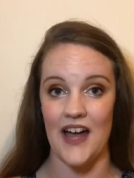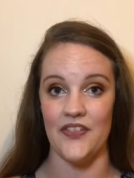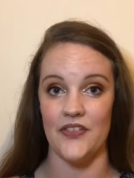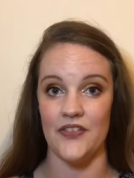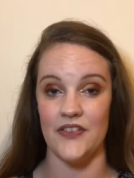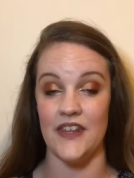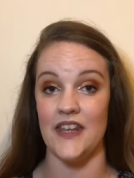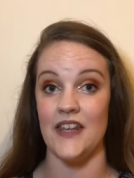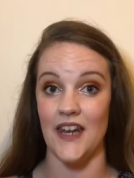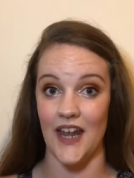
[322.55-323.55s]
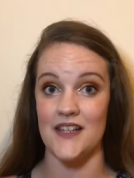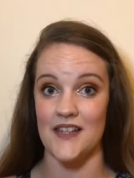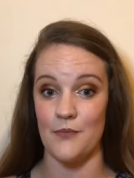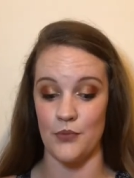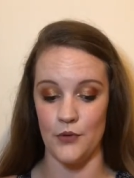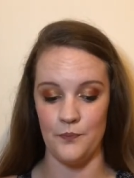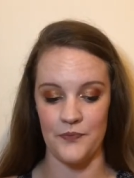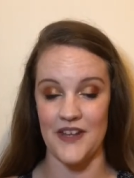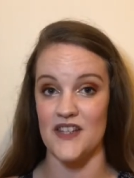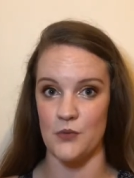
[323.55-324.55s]
And the last sample
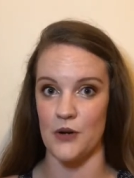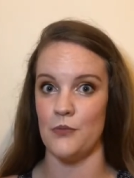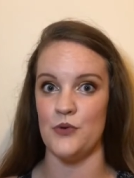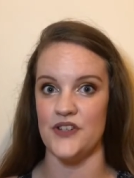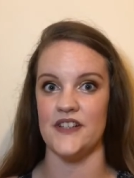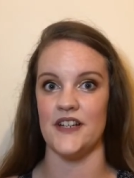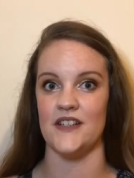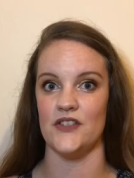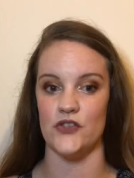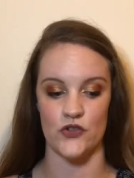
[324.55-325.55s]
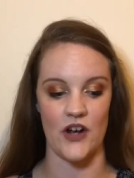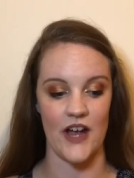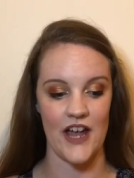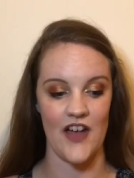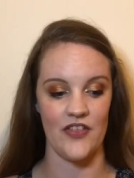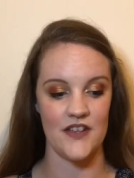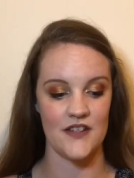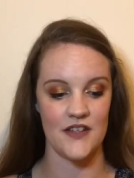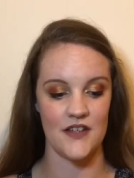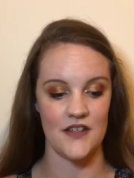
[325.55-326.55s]
is the one I'm most excited to try, and
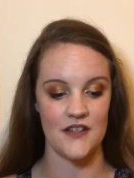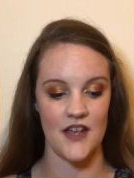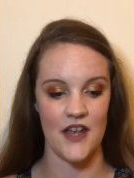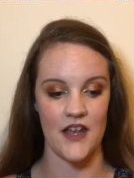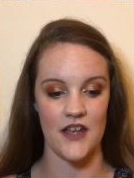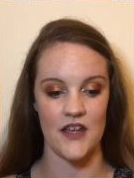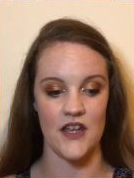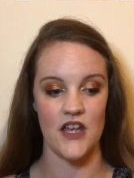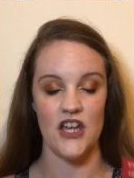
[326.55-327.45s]
this is a